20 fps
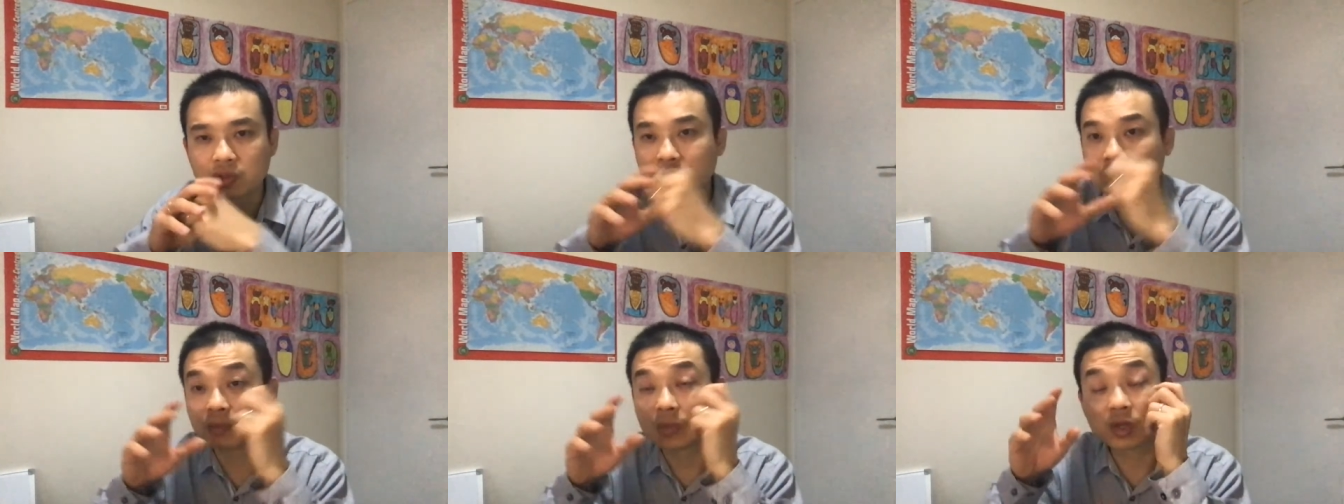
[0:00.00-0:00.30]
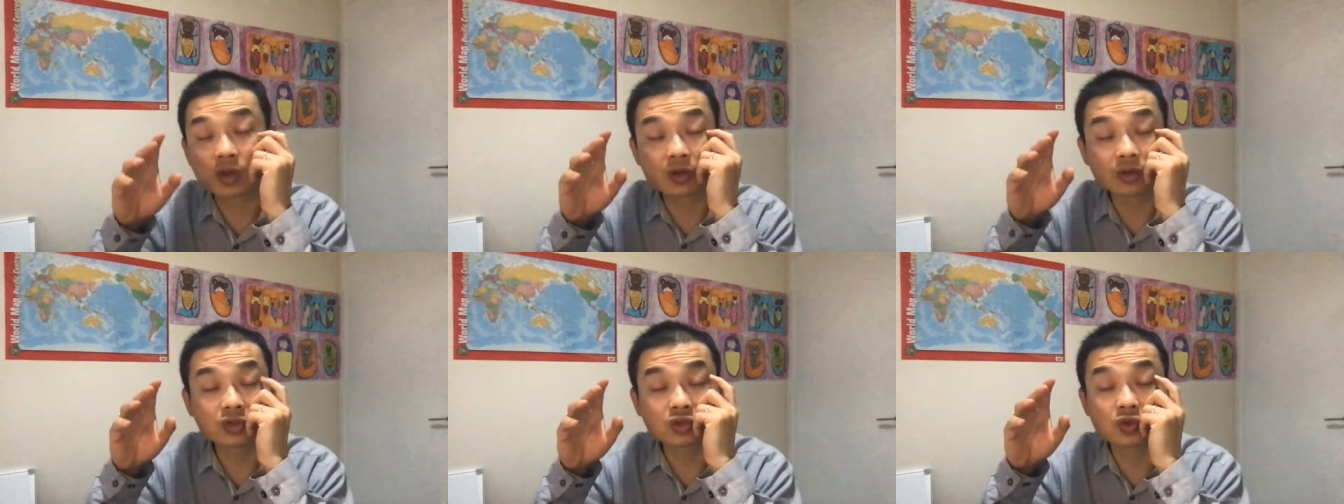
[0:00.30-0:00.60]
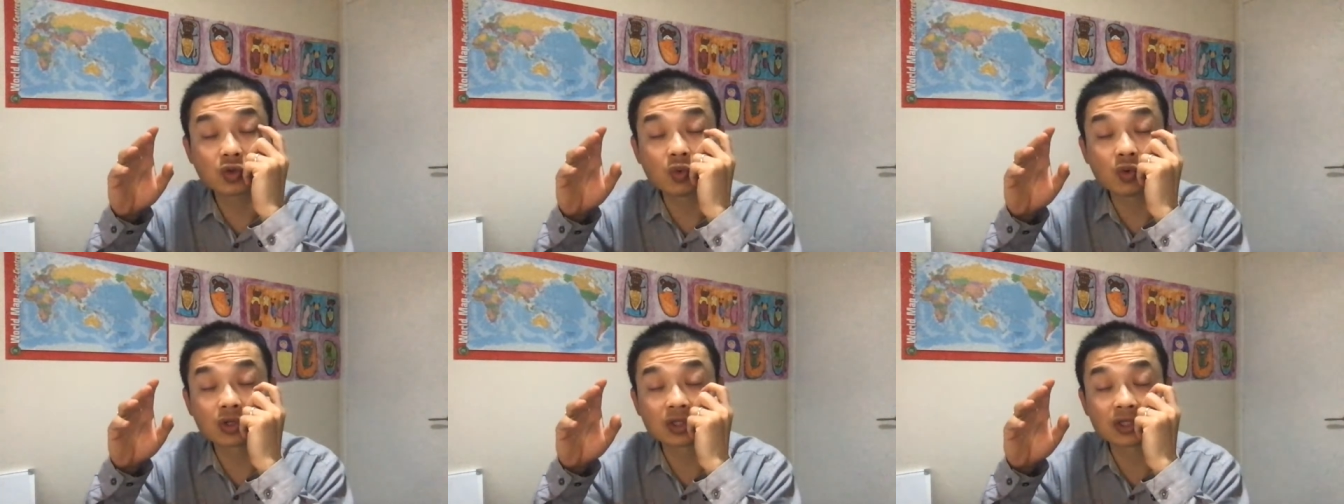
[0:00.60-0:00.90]
Because
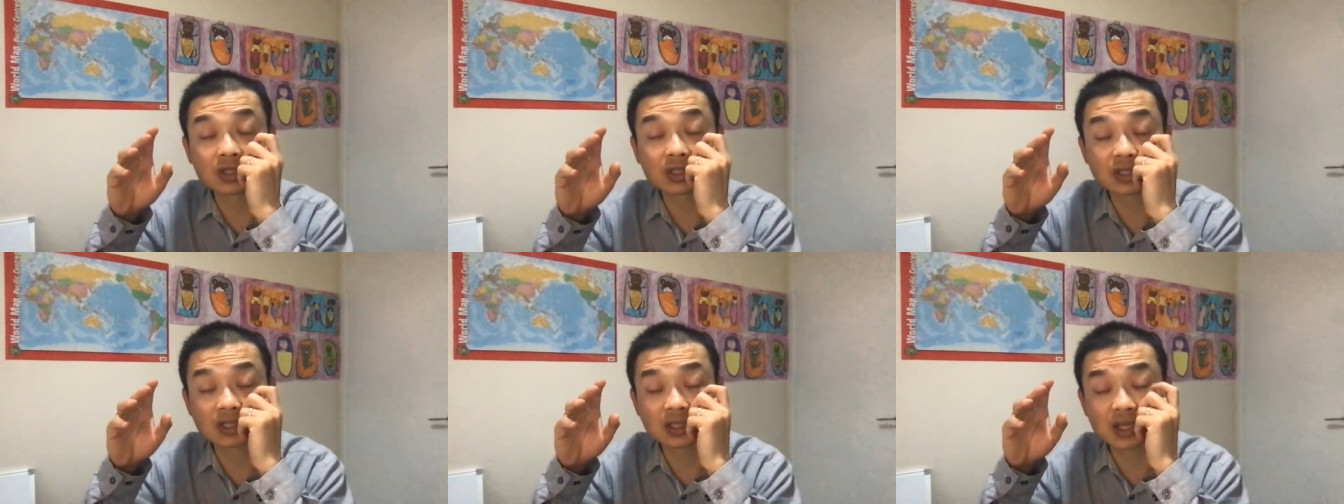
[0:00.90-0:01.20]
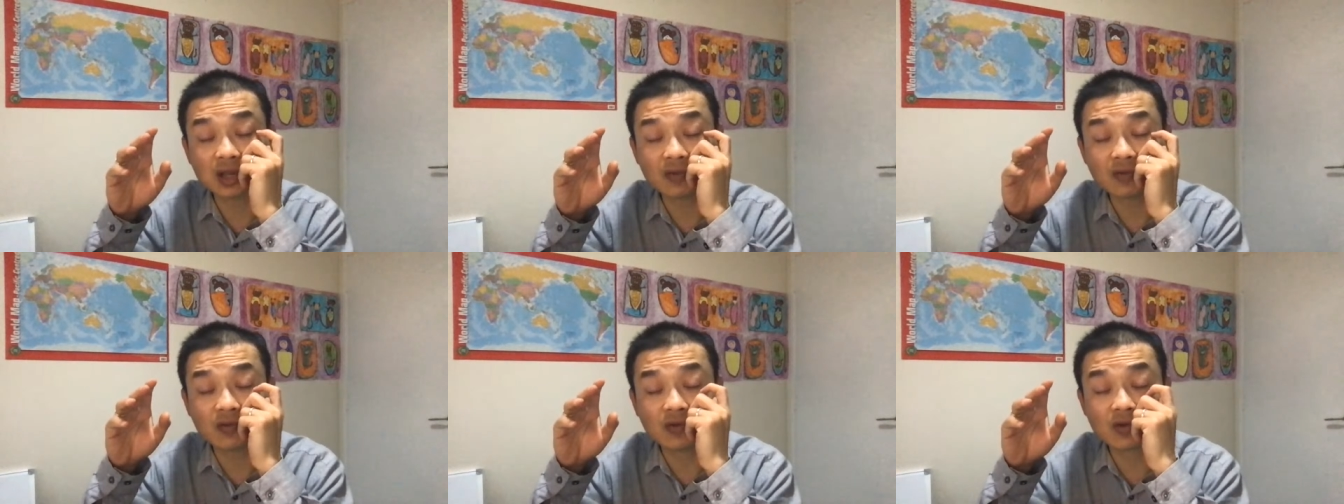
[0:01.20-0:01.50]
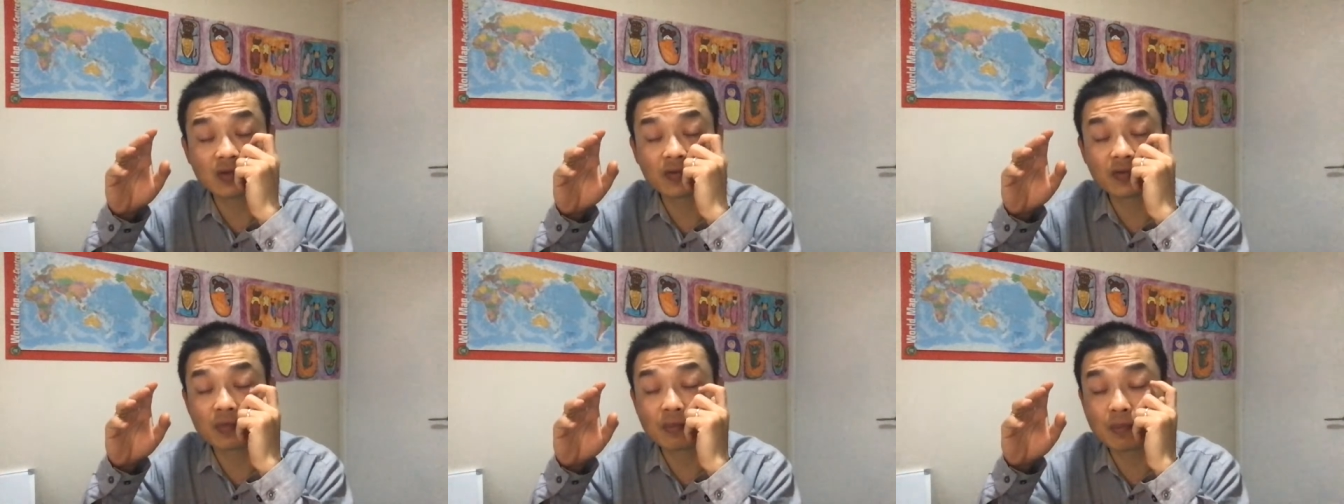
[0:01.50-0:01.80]
she was
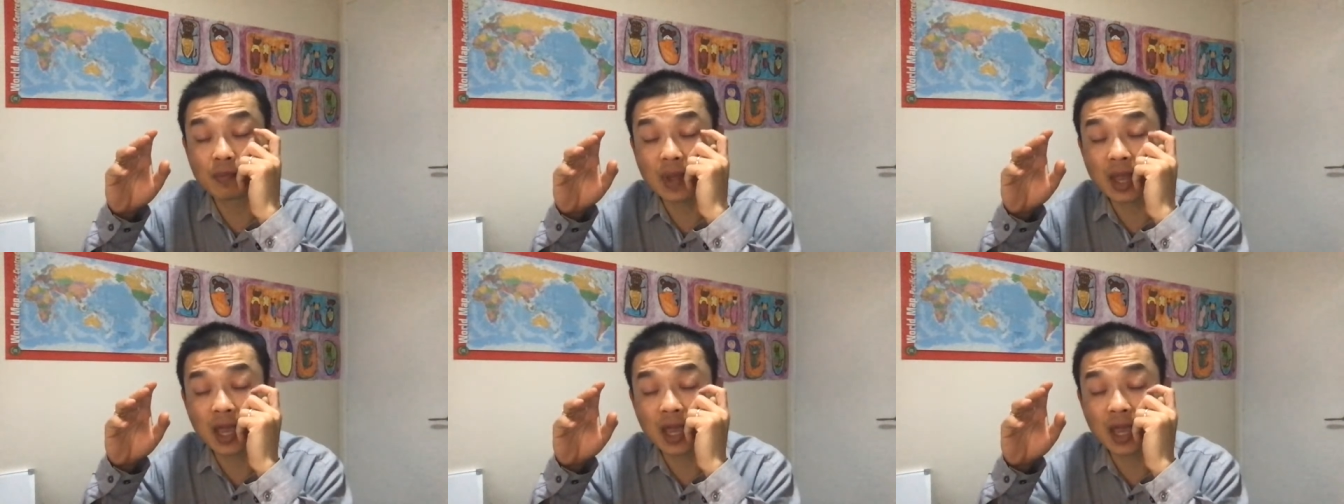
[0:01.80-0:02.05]
suffering from